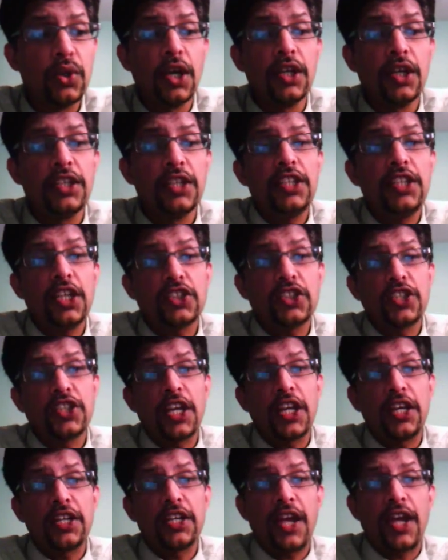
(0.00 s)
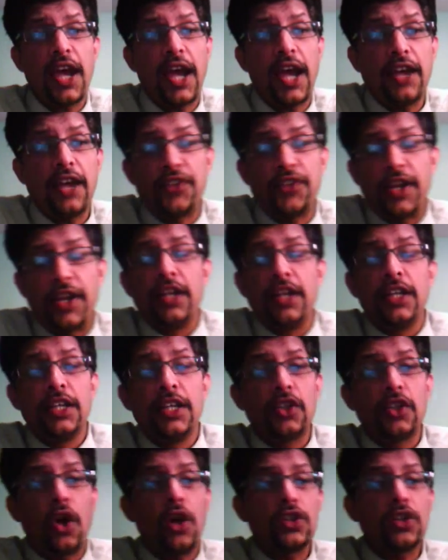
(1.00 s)
he has taken a hat-trick.
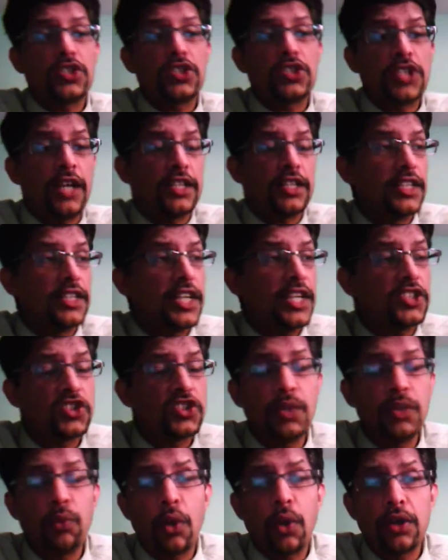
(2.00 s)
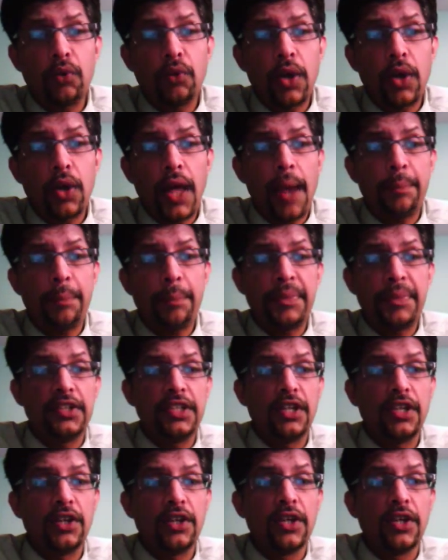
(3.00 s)
It all started. Let's see what happened
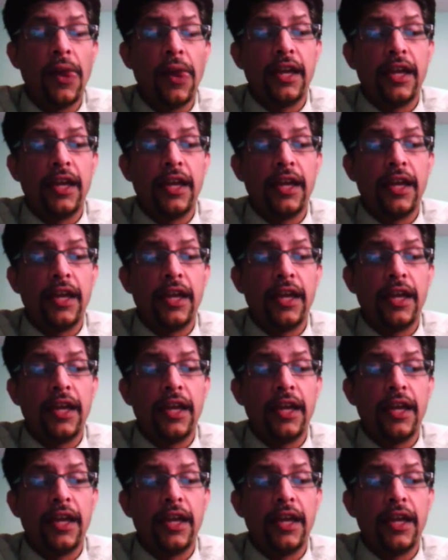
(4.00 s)
here.